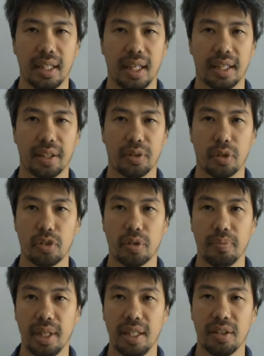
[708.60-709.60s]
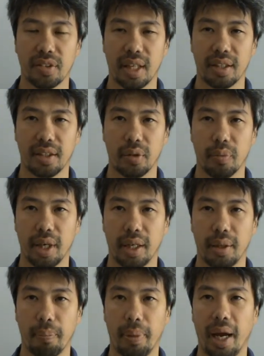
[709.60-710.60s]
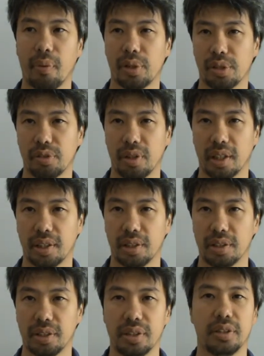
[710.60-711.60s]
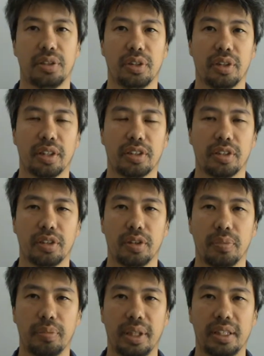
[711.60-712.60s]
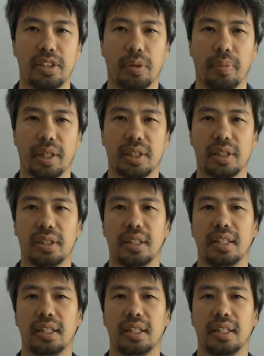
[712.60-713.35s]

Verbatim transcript: And it also means that in a way the power structures should not be so much